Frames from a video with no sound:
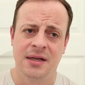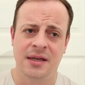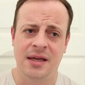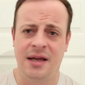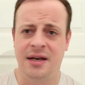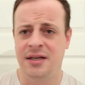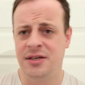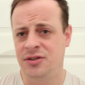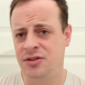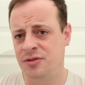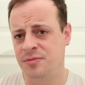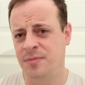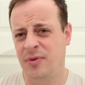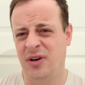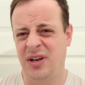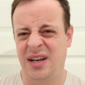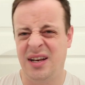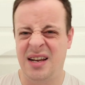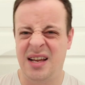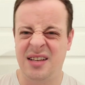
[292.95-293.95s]
Yeah, and he's just
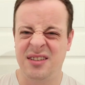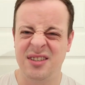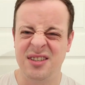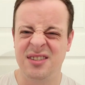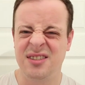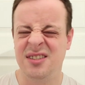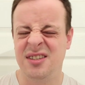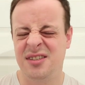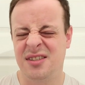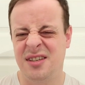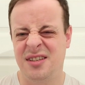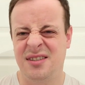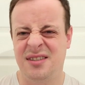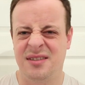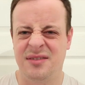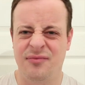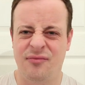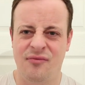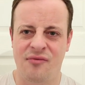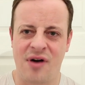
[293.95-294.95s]
put it in there. Just to
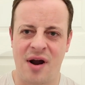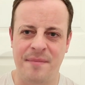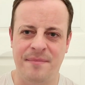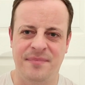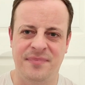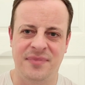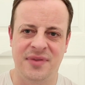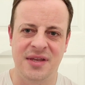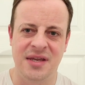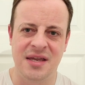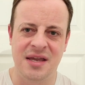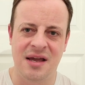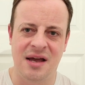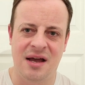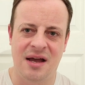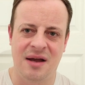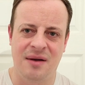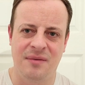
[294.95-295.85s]
rub the,